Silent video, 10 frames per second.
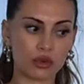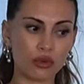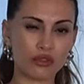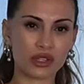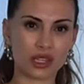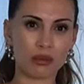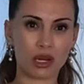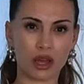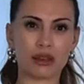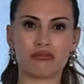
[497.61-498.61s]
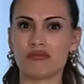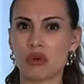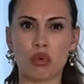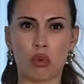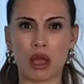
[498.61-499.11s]
not for summer, like
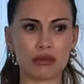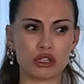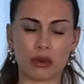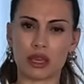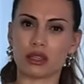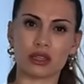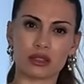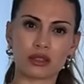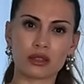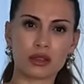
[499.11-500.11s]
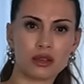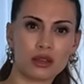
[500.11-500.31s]
why would you wear this?